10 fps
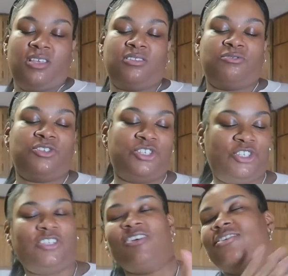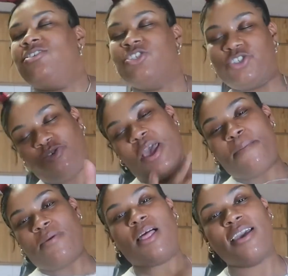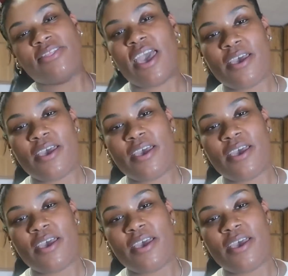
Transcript: Things gonna just sh shoot at me like